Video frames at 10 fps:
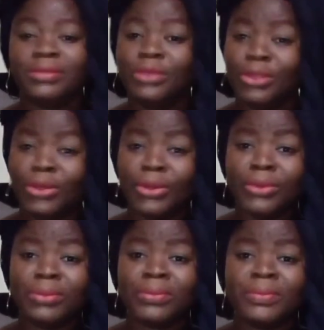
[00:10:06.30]
You
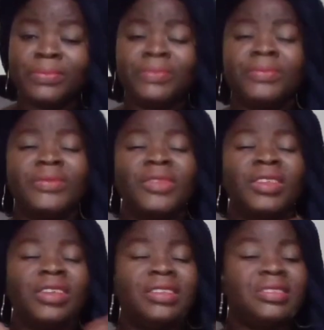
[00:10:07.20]
know,
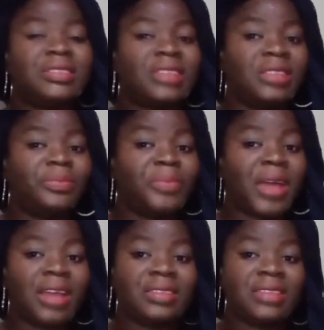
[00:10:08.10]

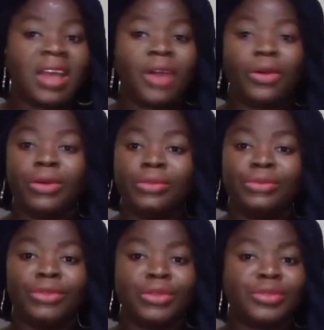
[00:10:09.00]
setbacks are
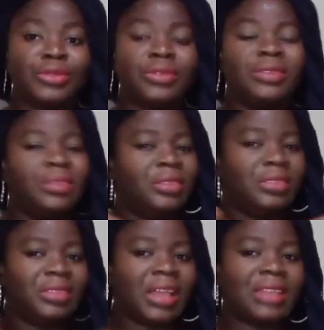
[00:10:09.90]
not
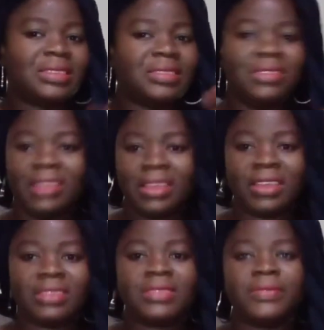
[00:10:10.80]
that
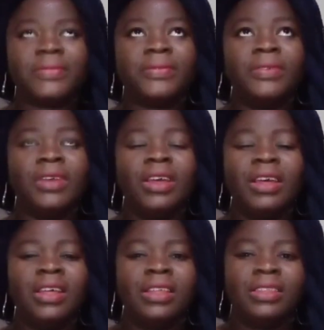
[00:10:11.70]
negative.
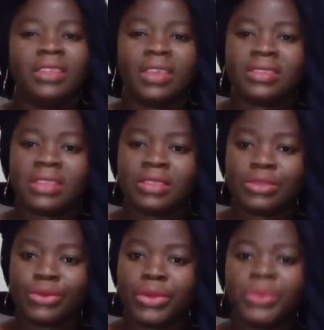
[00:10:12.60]
There is a
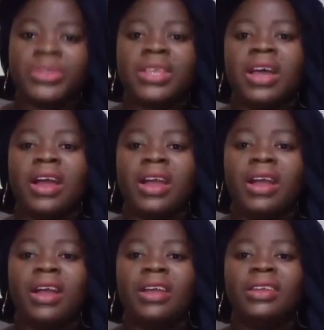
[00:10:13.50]
scripture
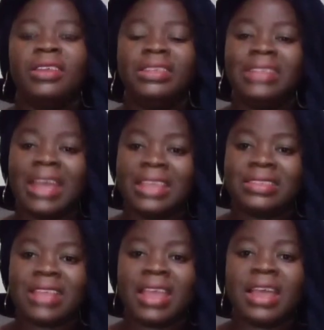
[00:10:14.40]
in
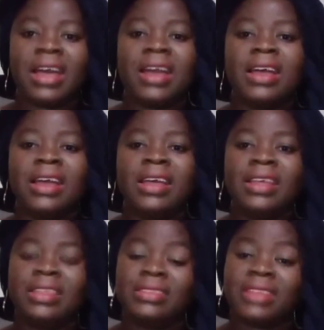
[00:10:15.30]
Isaiah
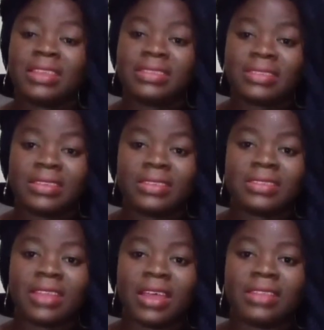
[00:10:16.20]
that
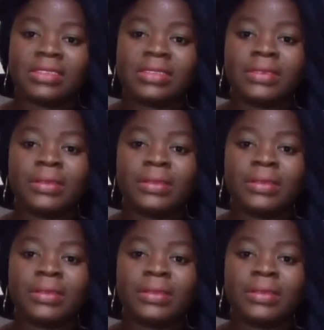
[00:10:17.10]
says that